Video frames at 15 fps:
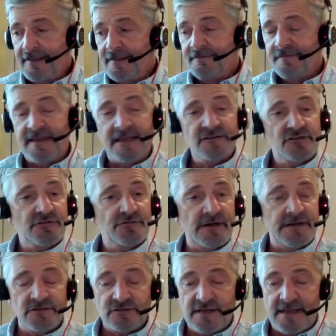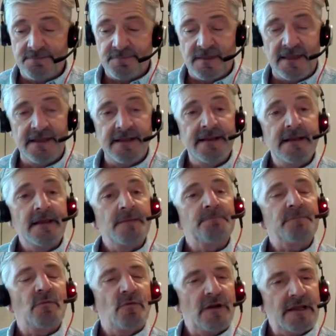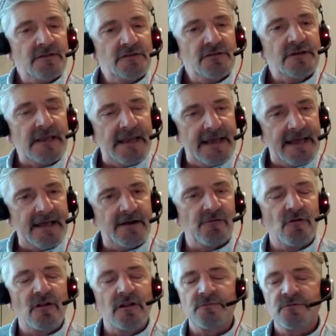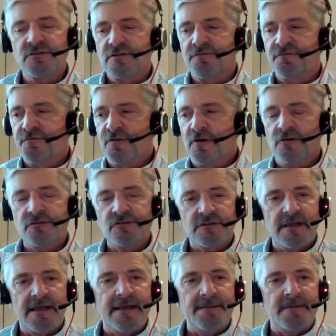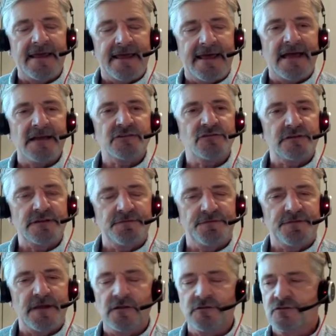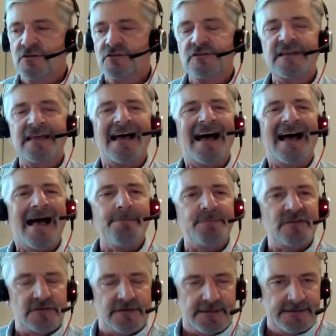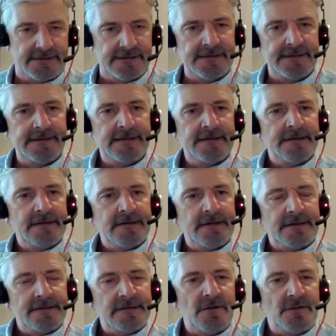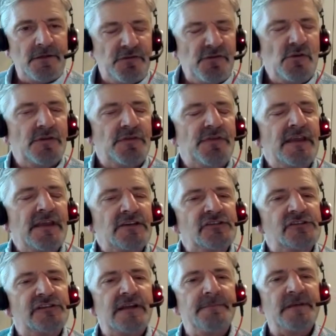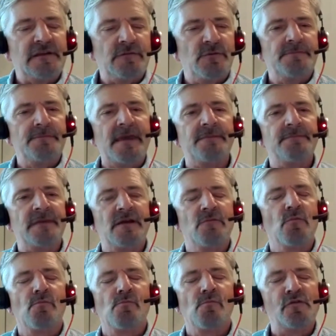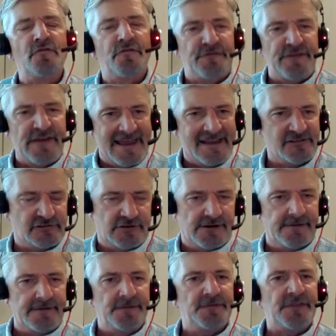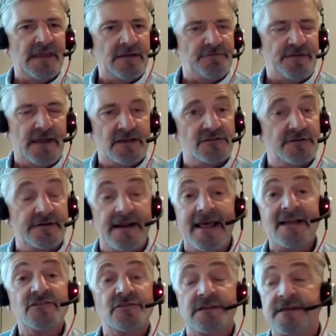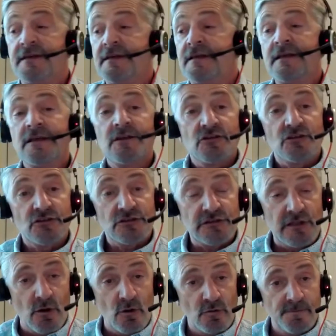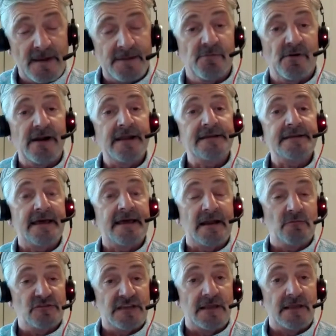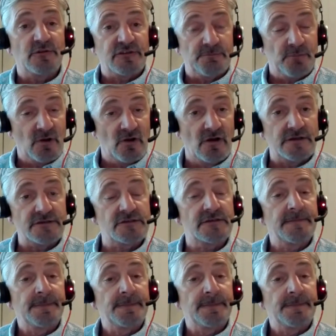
Dexedrine, same thing. But when I took Adderall, it was the first time I actually felt just the opposite. You know, you would think a stimulant would make me move faster and think faster. It actually slowed my brain down. I was able to pause.